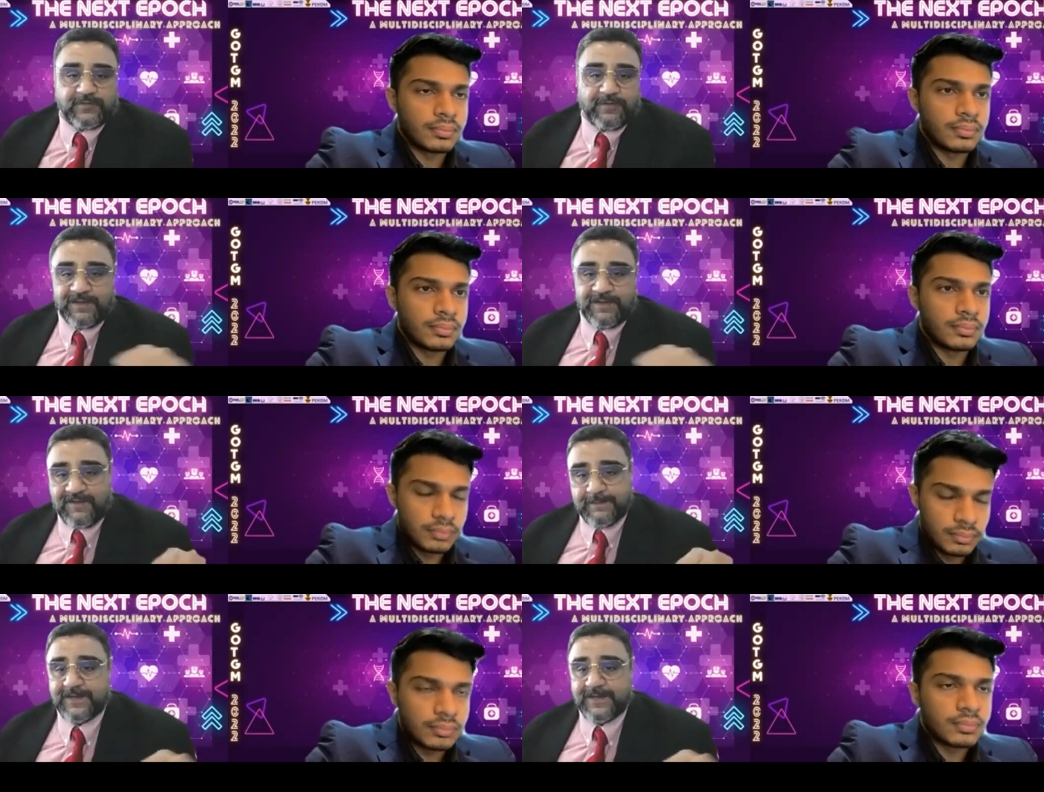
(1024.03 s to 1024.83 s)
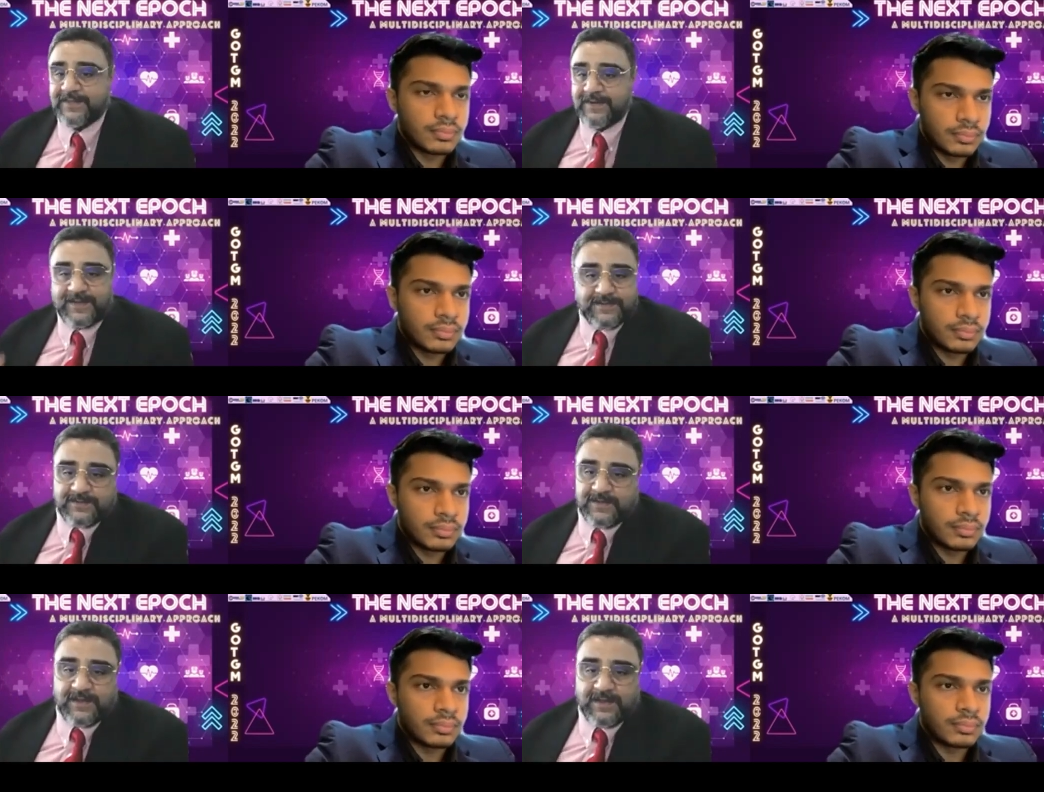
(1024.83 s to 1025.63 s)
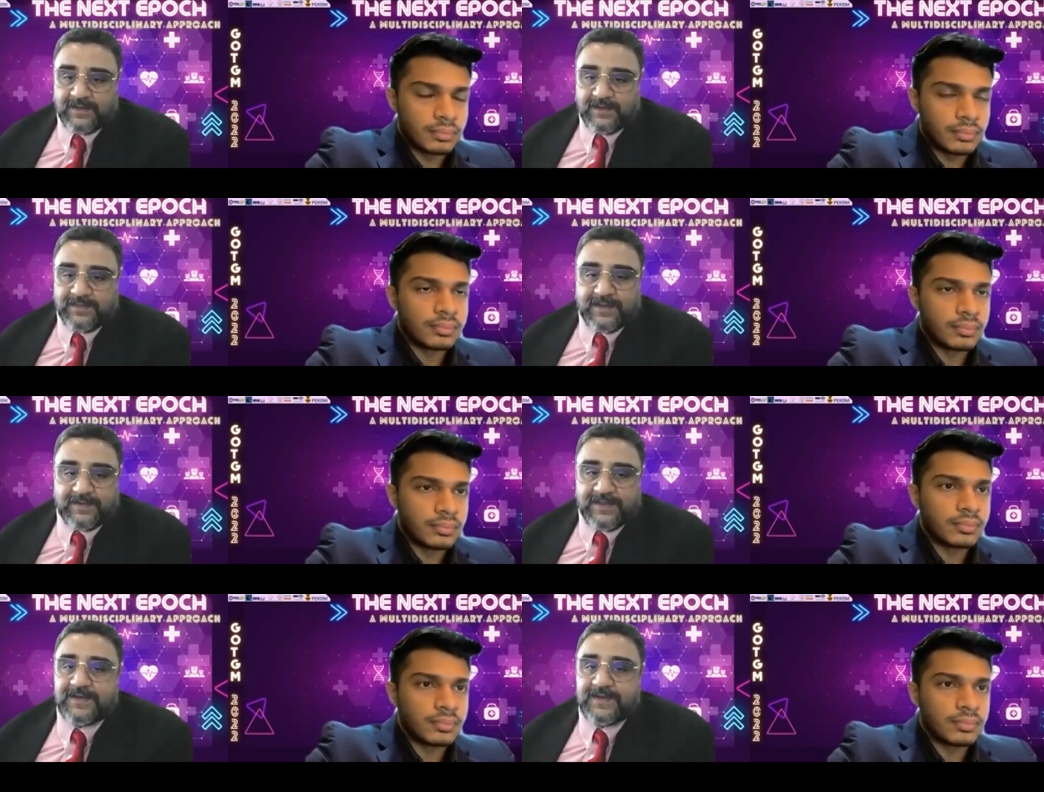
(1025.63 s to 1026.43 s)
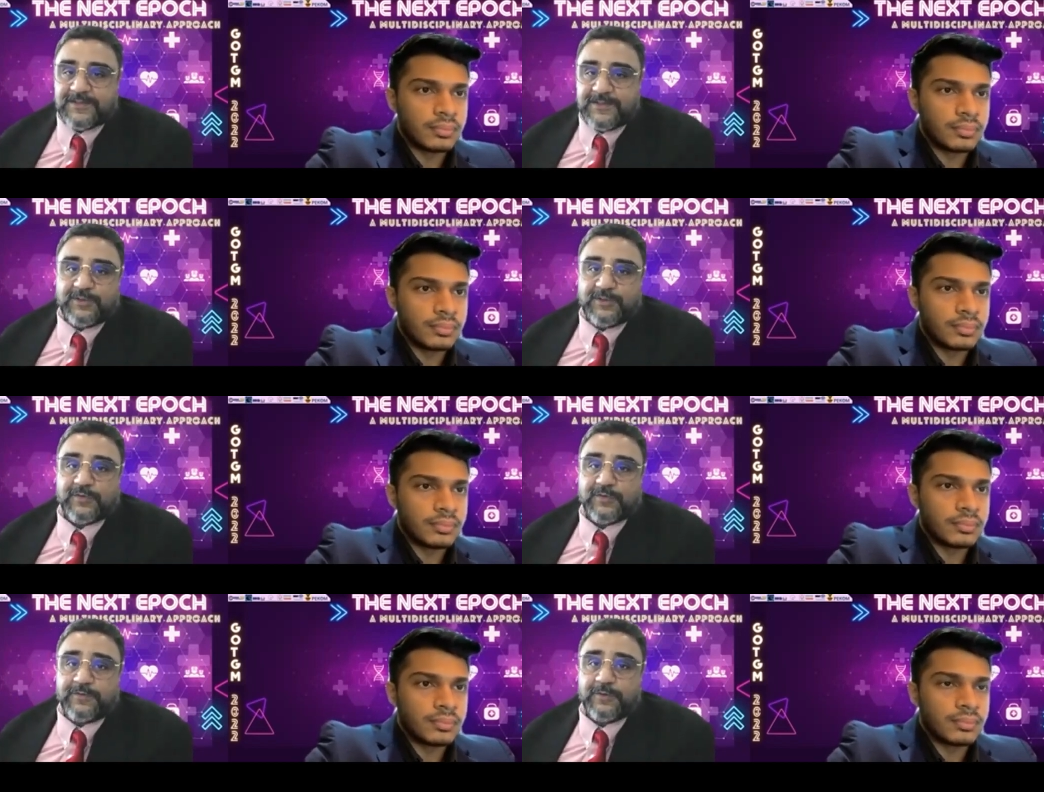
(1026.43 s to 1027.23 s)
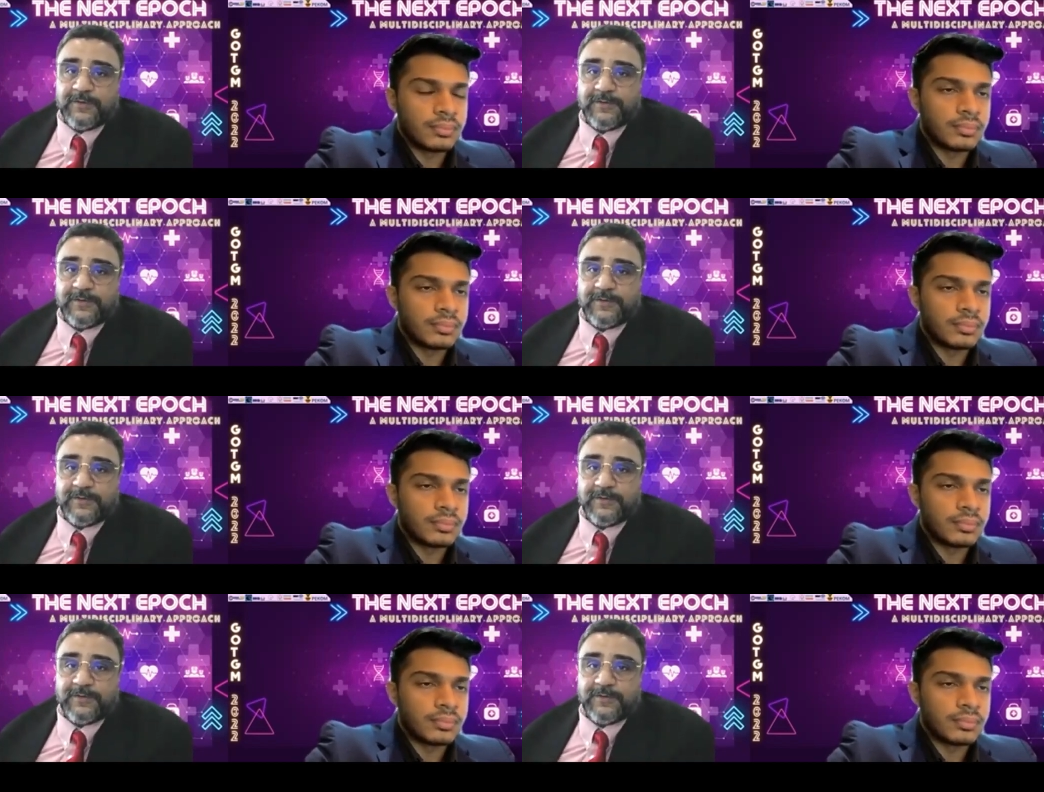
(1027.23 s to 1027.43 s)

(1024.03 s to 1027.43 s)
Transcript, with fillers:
Speaker 1: from the fiber i think that's that that is not useful